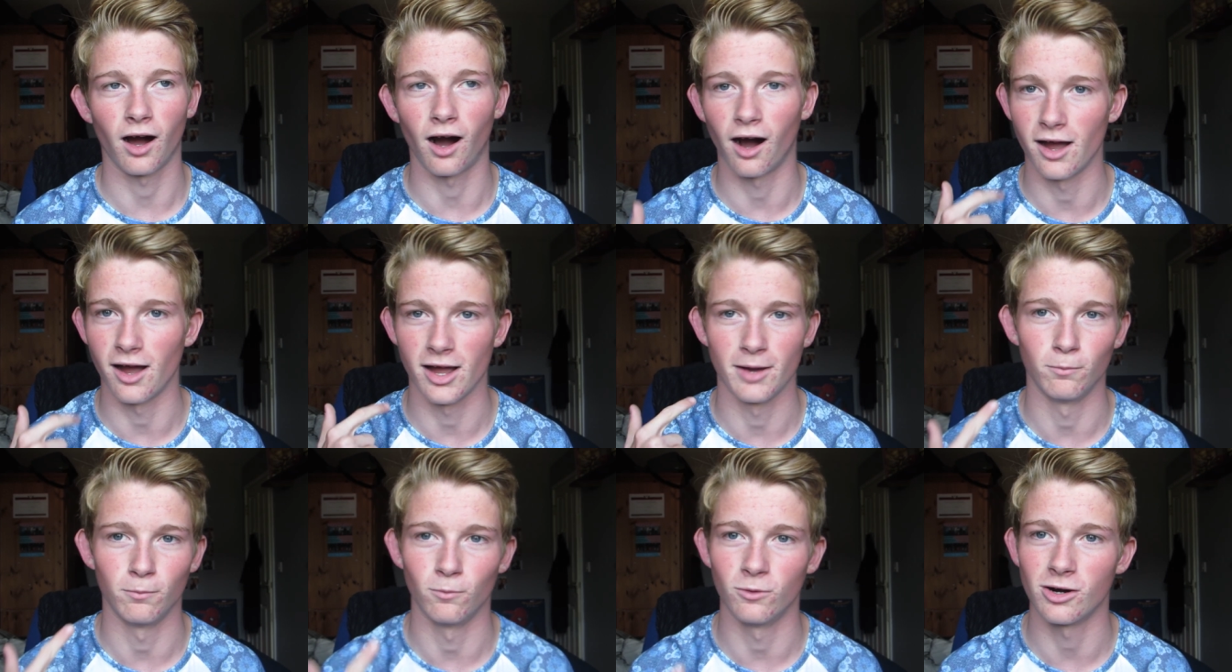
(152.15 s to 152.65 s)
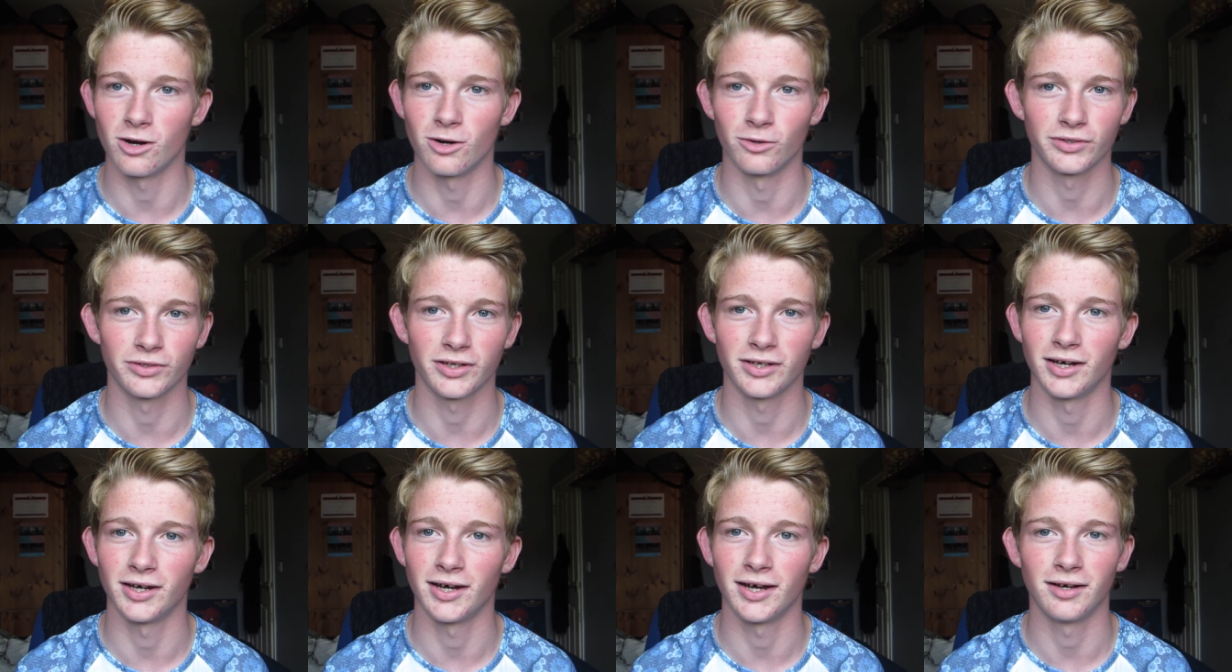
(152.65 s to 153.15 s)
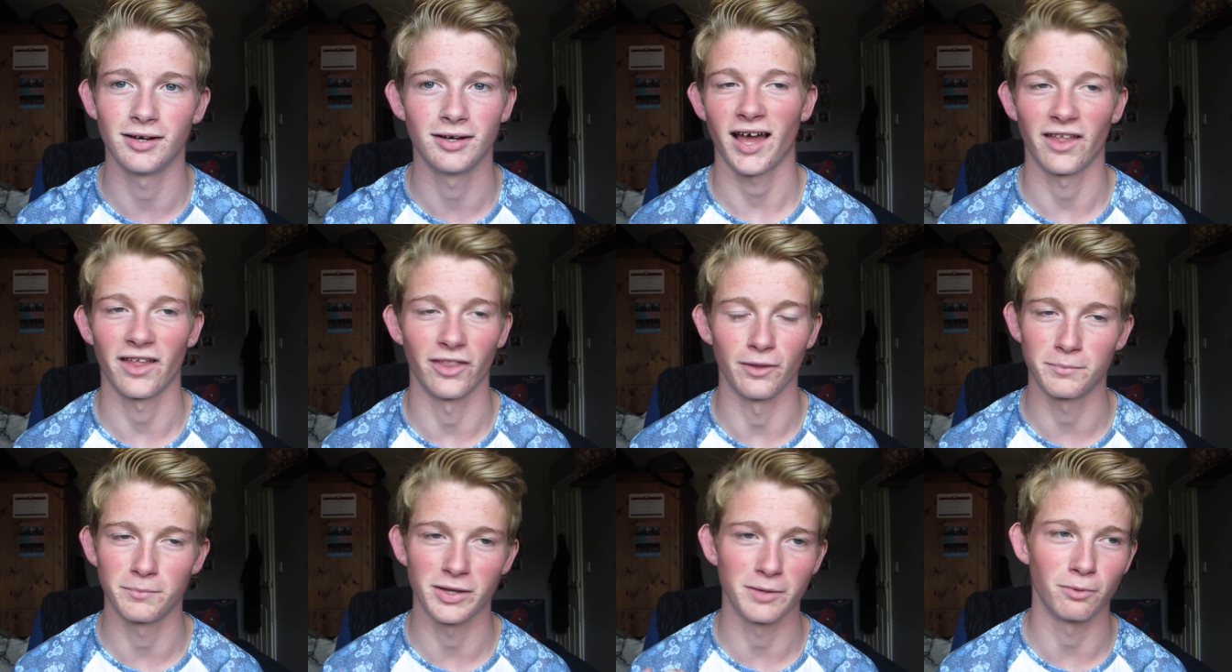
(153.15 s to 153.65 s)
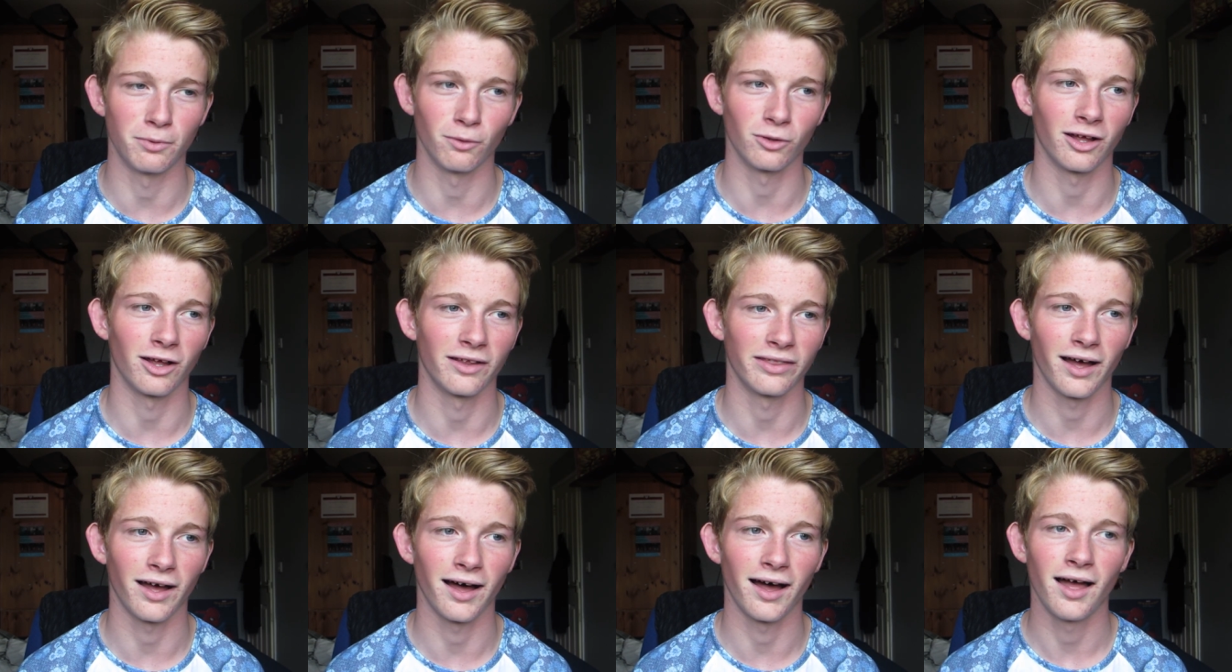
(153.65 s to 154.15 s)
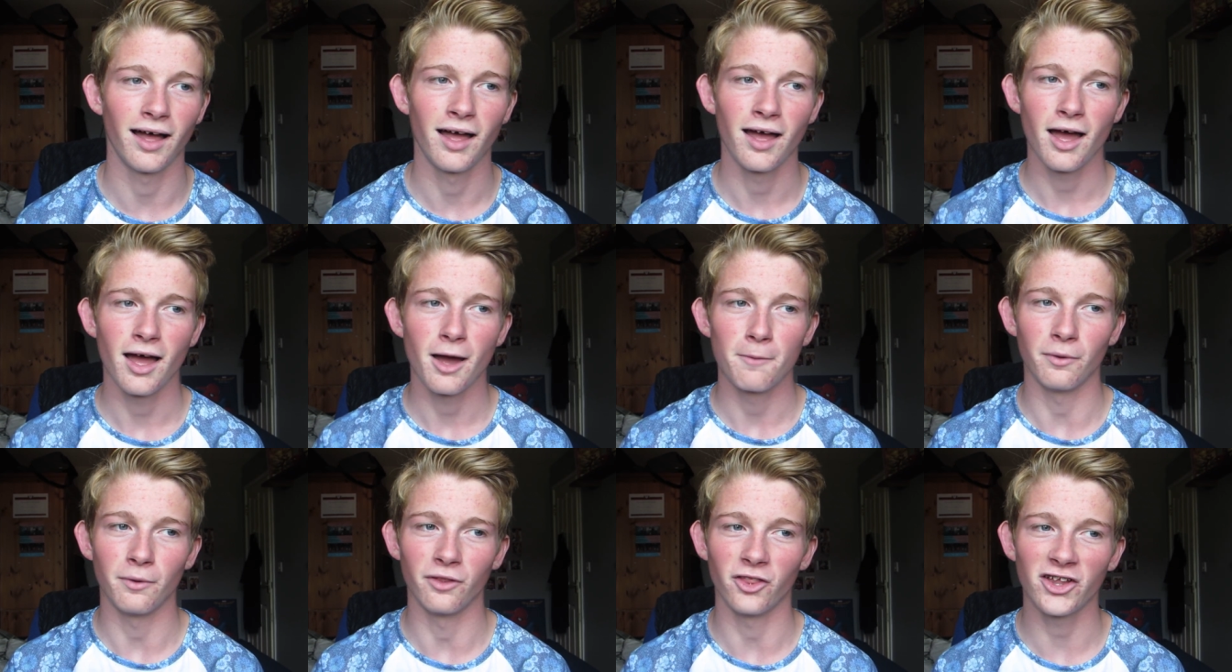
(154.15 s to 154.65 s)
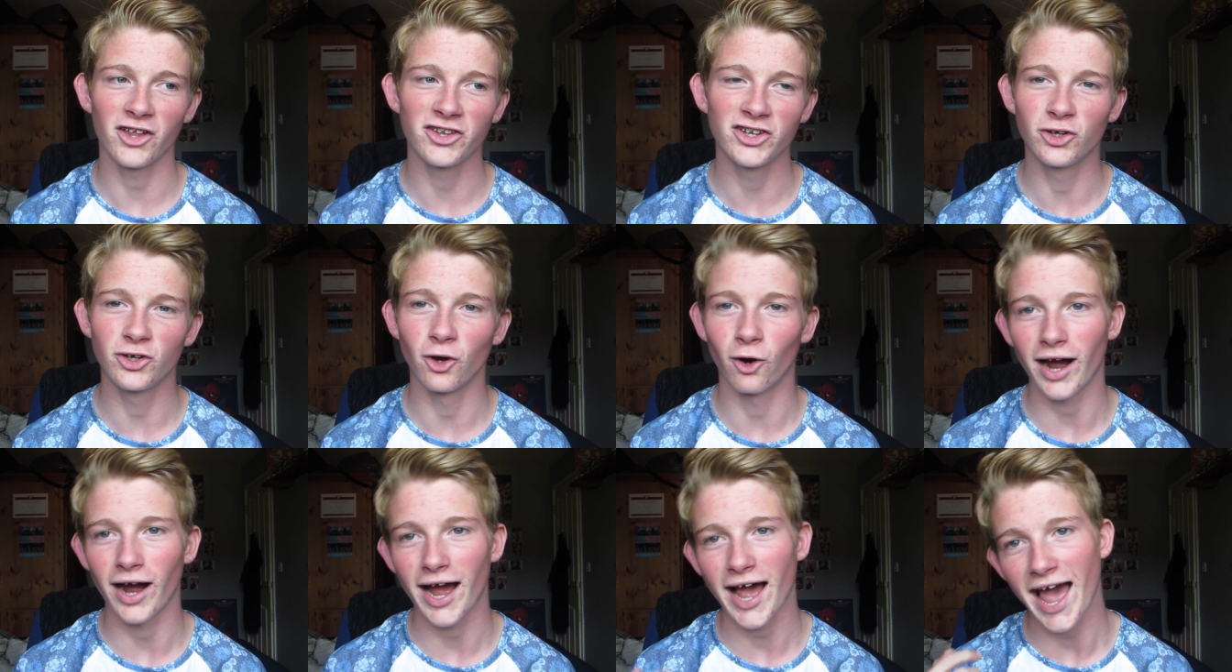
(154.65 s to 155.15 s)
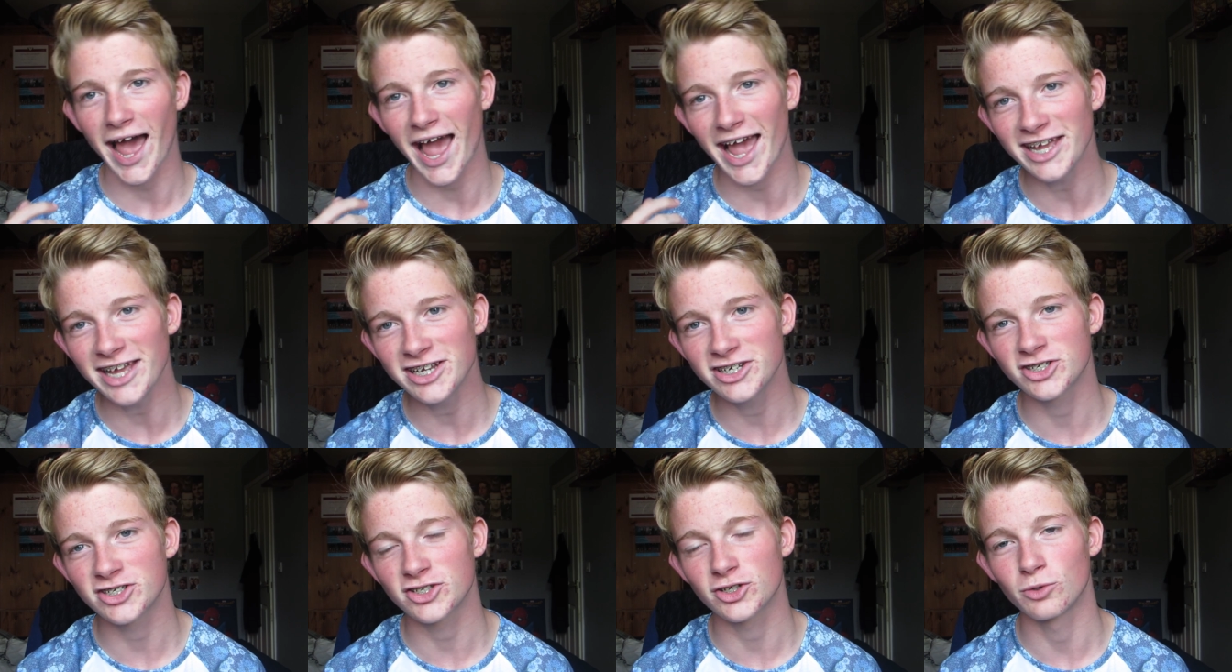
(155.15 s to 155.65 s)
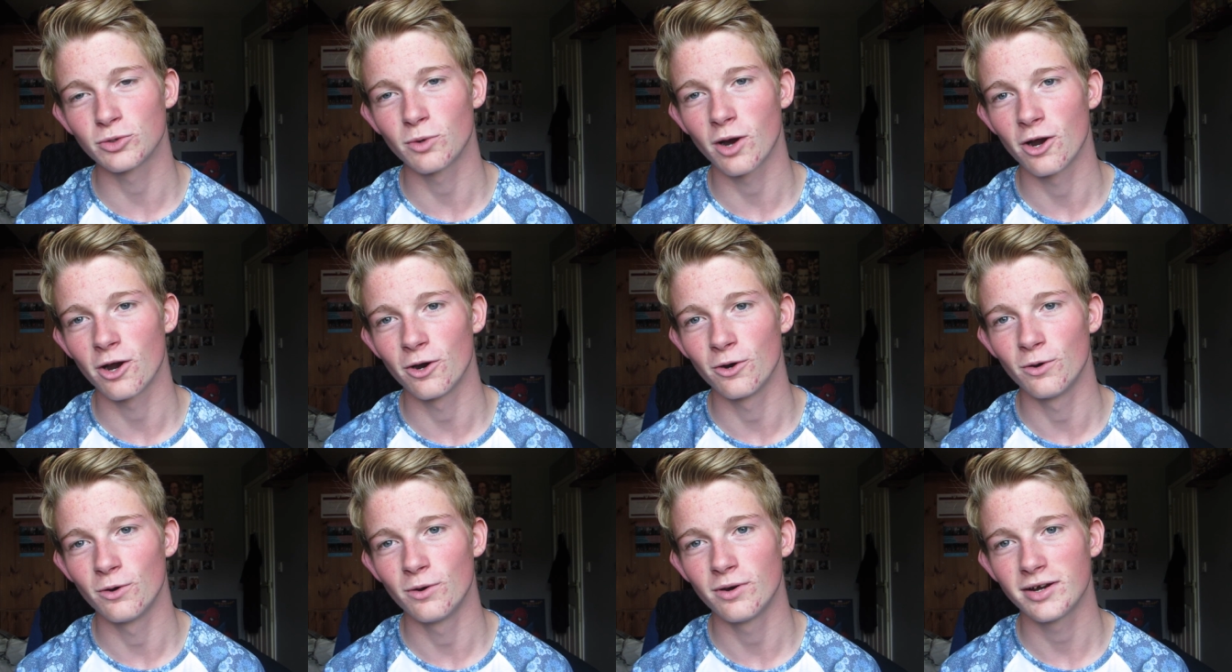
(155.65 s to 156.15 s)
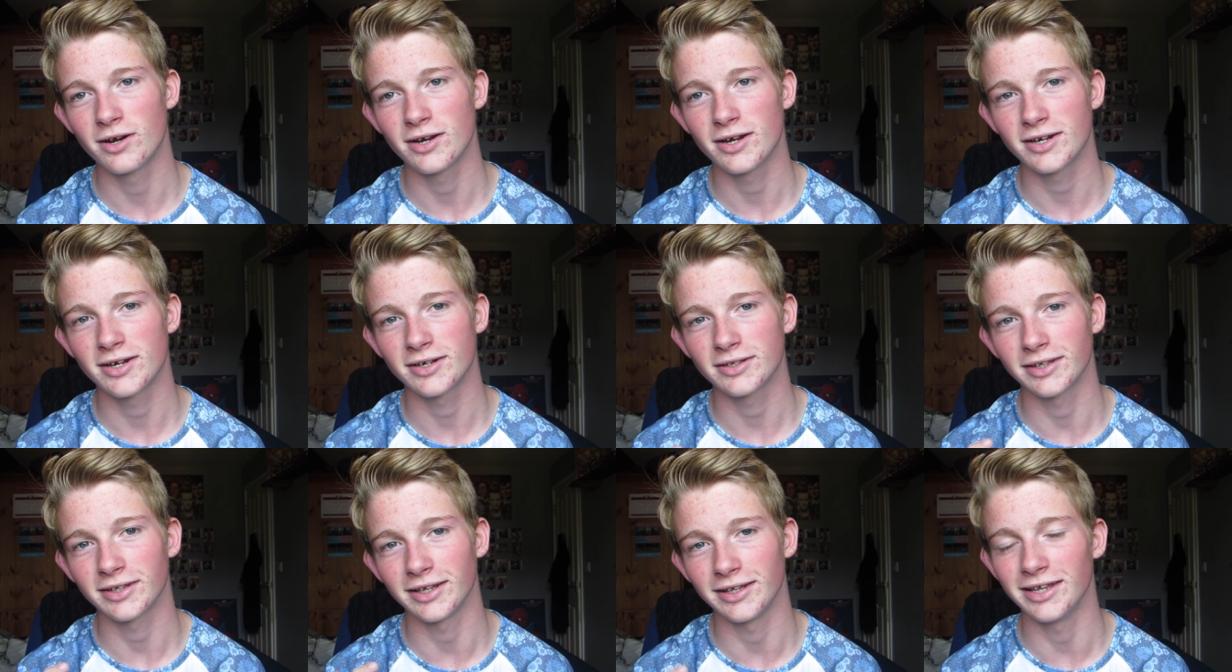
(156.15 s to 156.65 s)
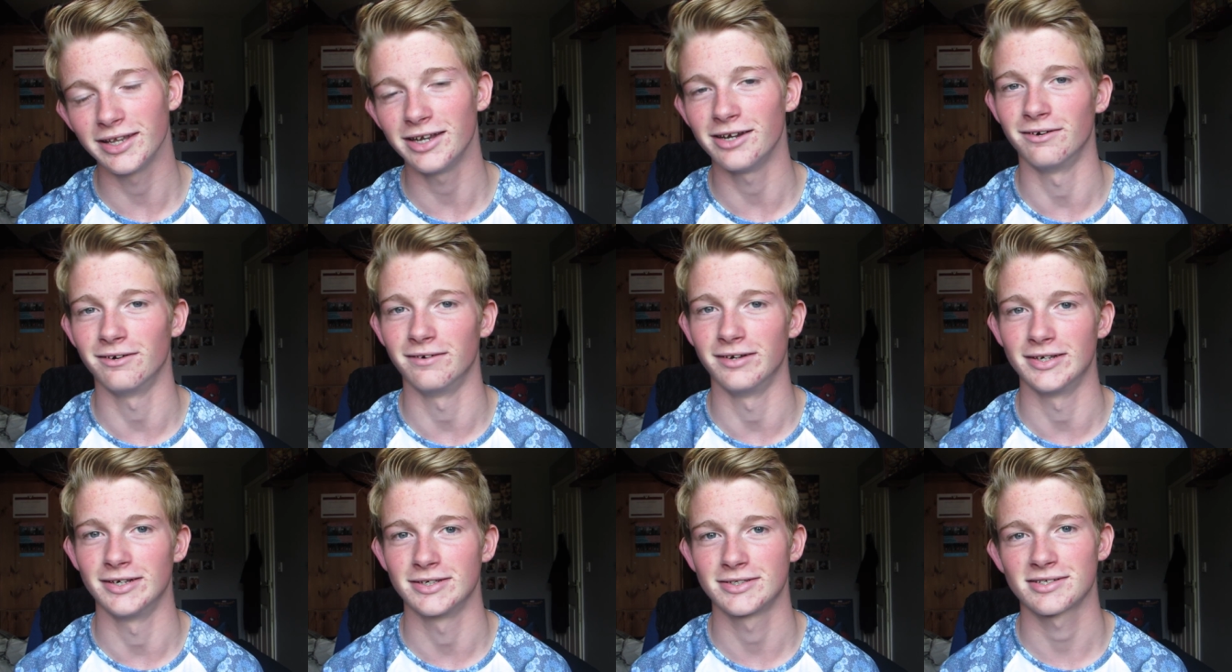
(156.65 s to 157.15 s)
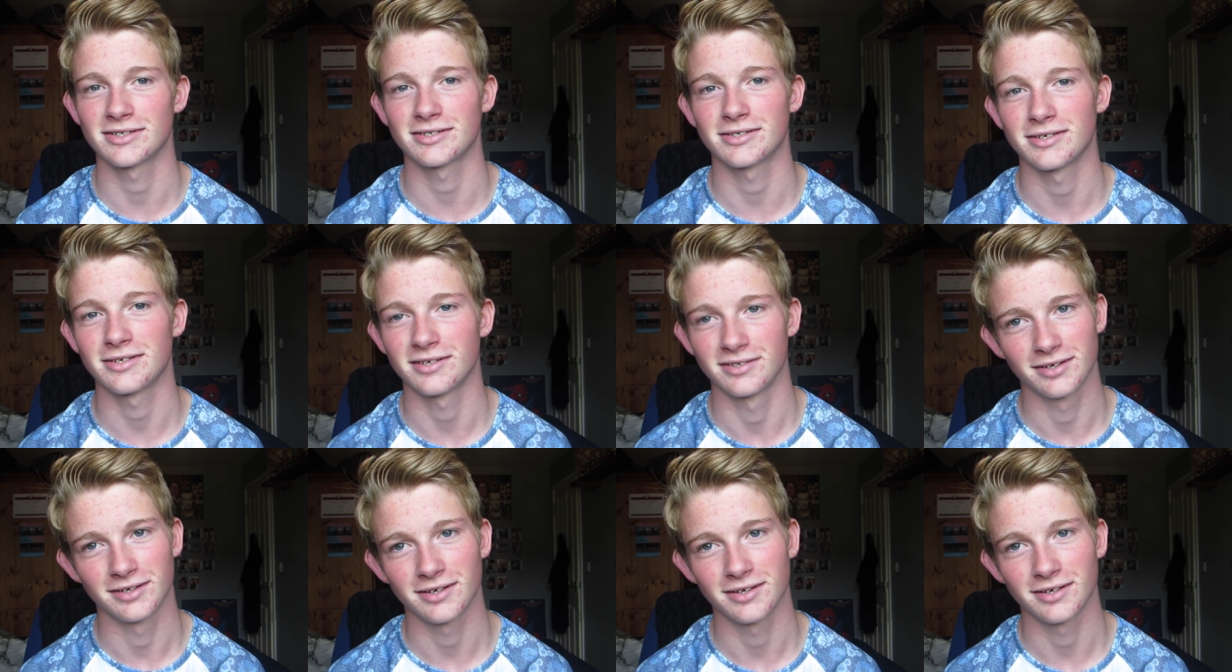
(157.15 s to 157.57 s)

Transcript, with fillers: I Am Wildcat, and the people like that. But then he got H2O Delirious.